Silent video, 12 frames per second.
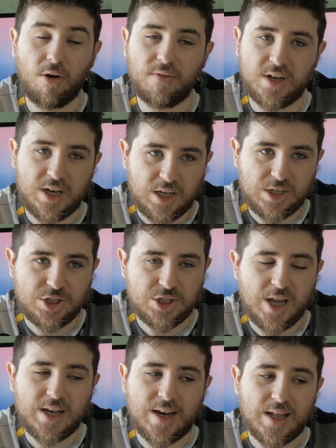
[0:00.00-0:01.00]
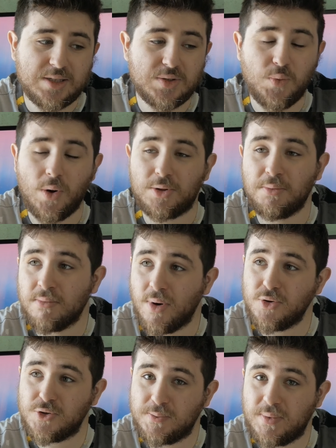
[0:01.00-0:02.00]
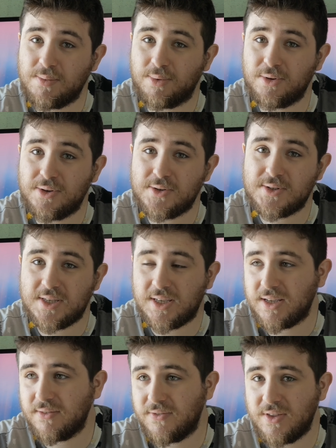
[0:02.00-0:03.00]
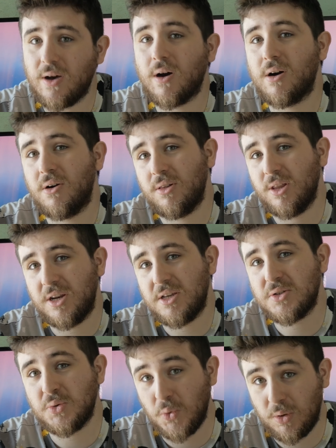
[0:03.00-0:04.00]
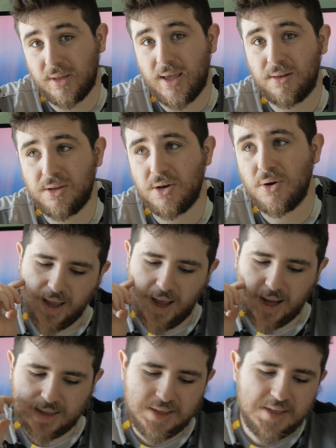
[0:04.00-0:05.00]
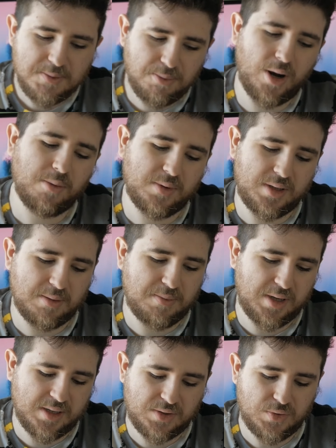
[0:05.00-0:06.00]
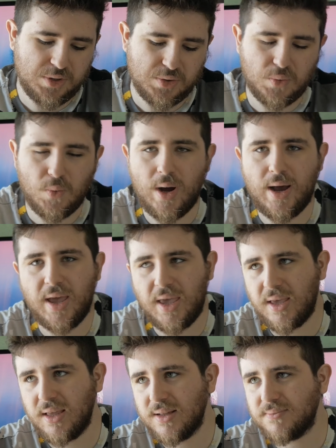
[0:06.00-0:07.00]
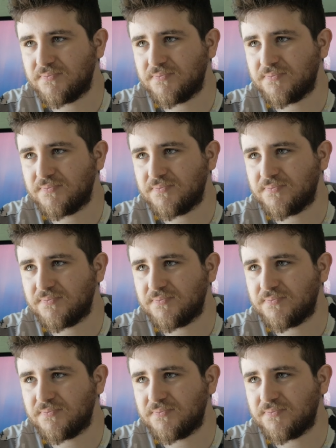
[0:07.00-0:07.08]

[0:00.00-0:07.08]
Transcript: of a niche, and that's what most people using VR on Linux will tell you. This is probably the biggest reason why